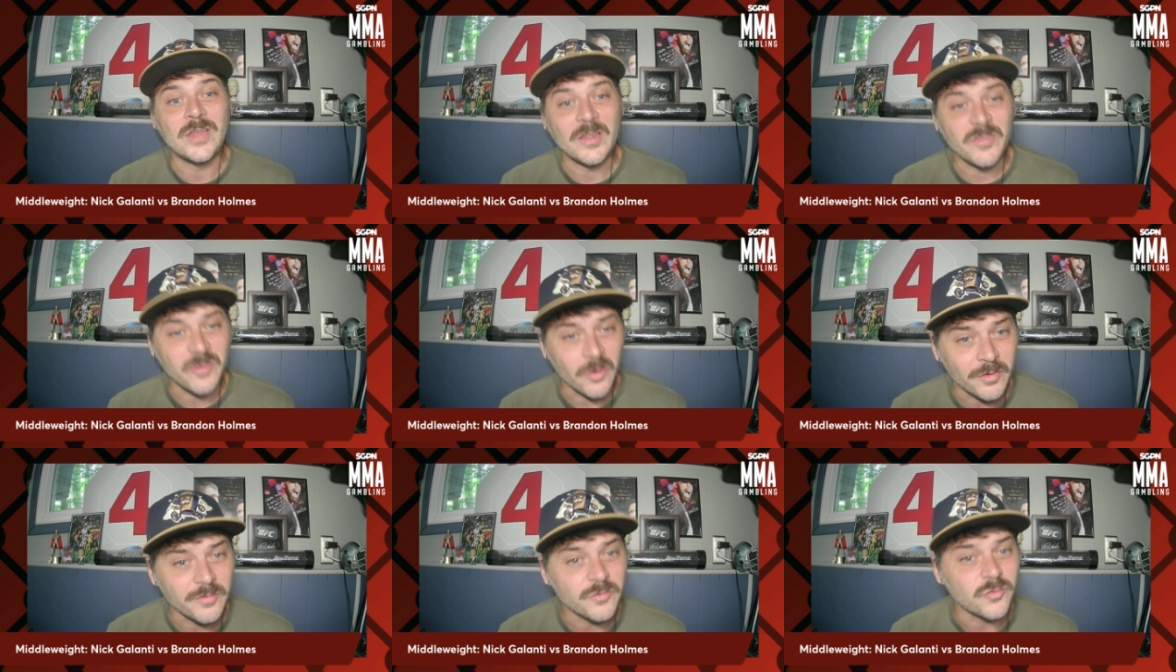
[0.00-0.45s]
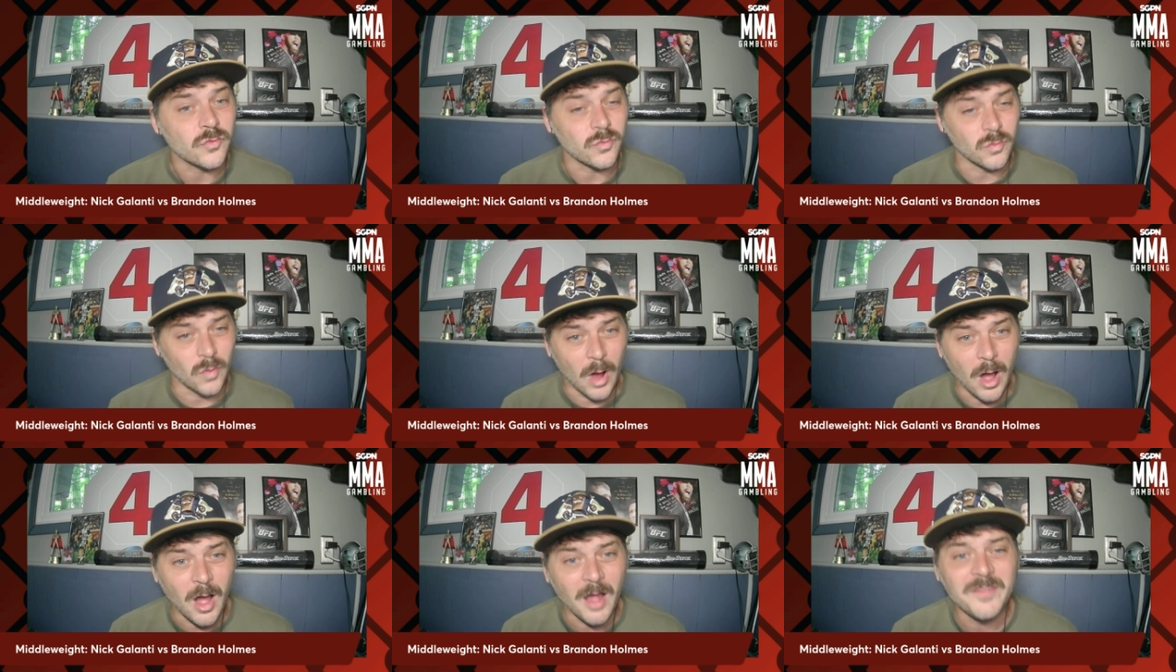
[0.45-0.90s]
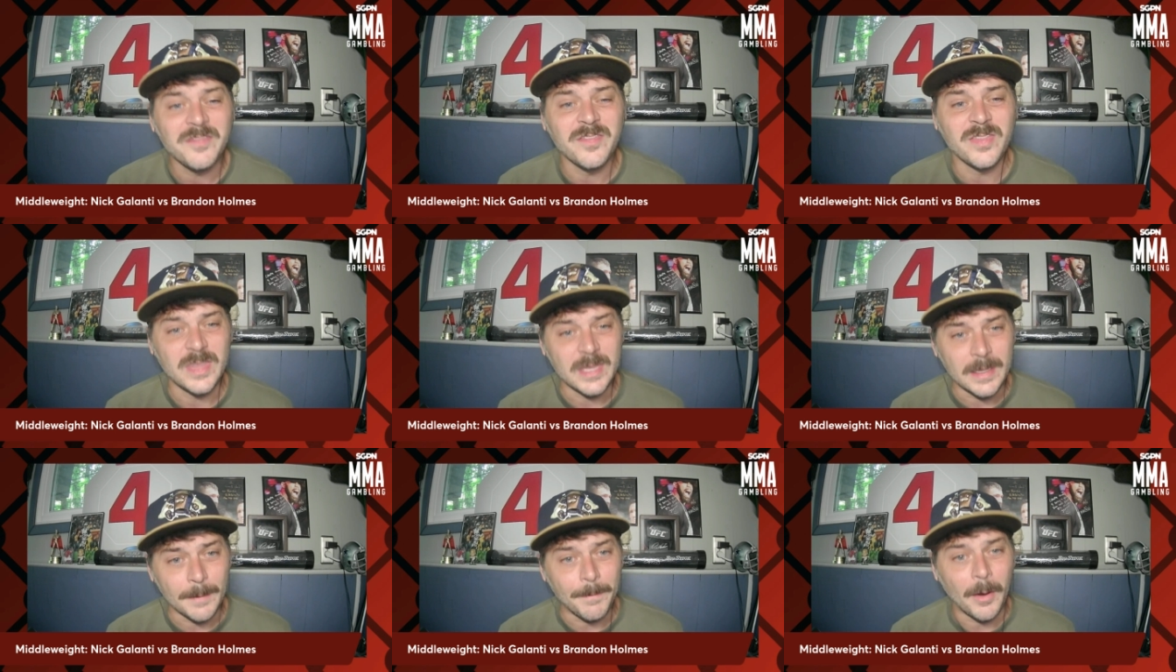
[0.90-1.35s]
sort of draws
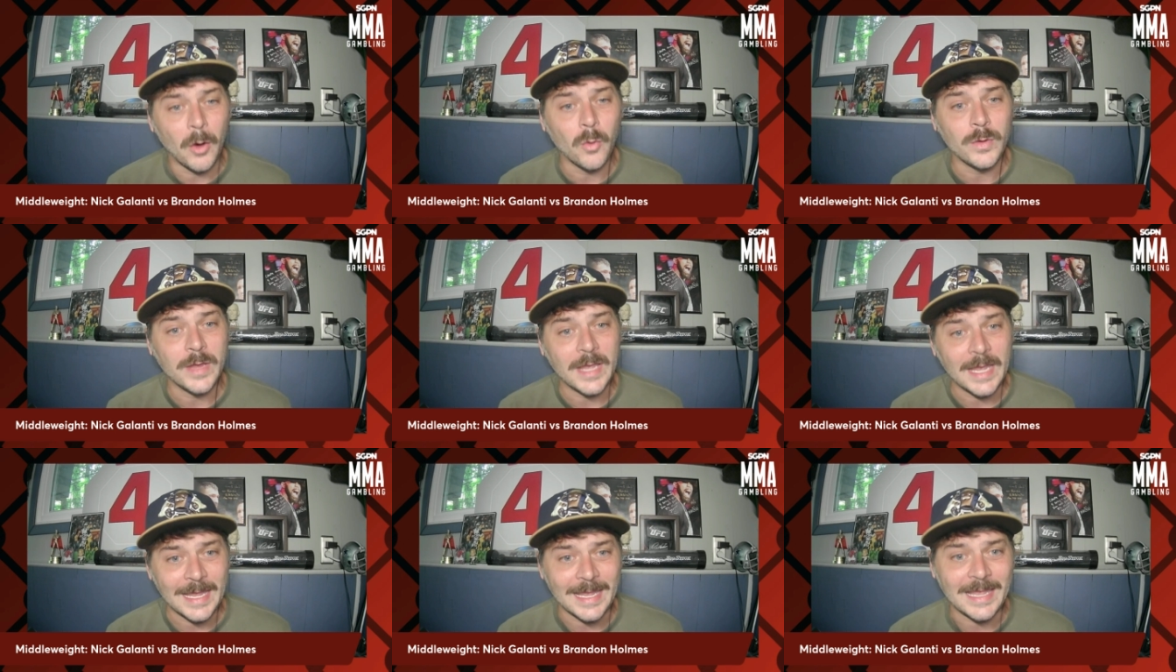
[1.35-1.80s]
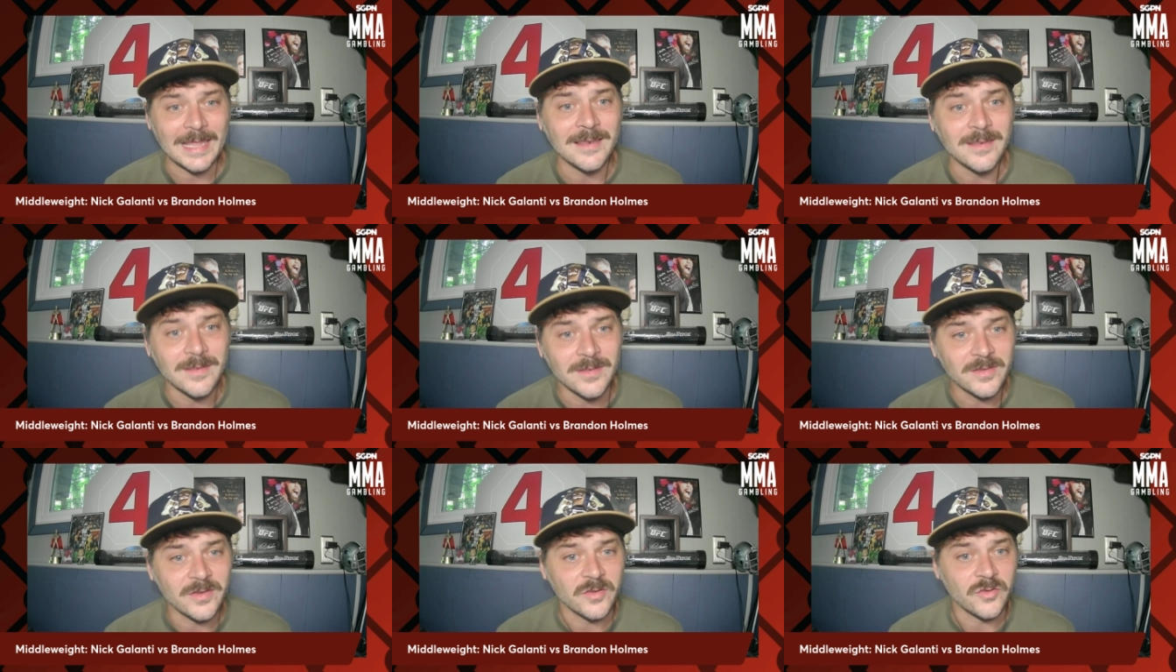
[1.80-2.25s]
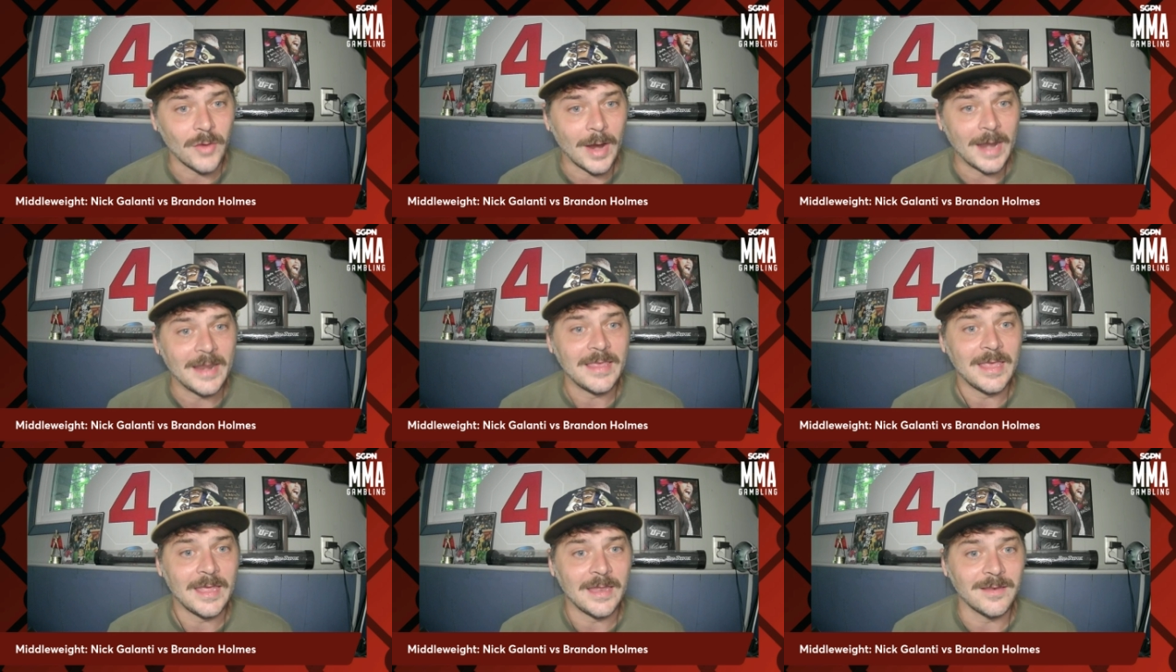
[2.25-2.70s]
the opponent in to try
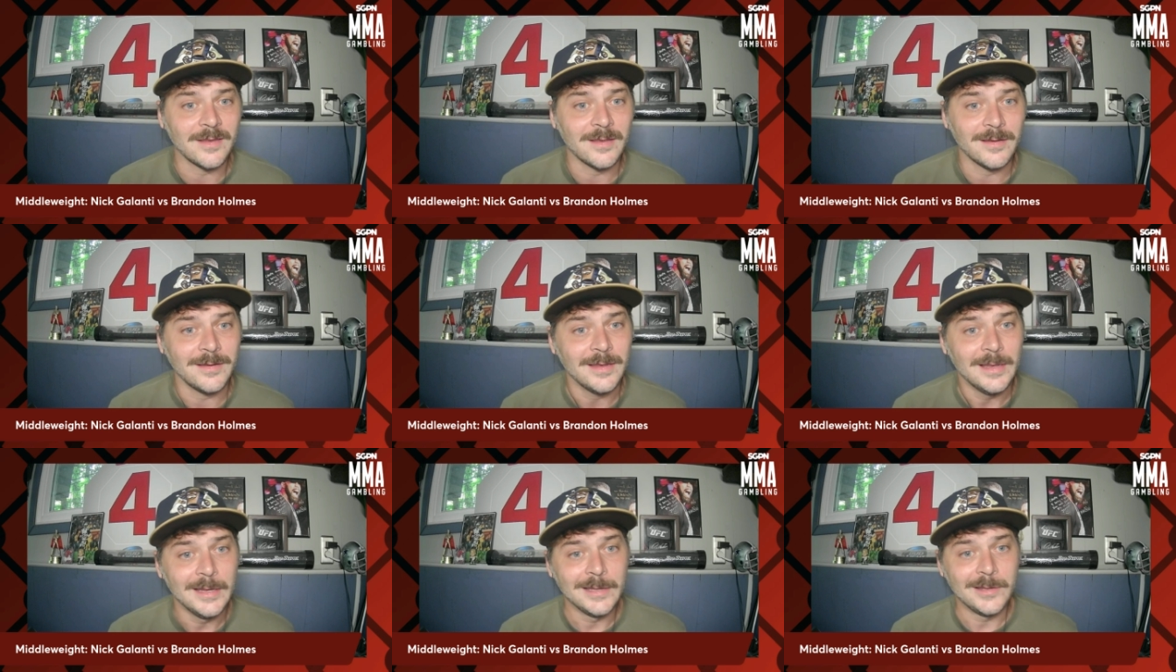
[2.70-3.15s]
to get in the,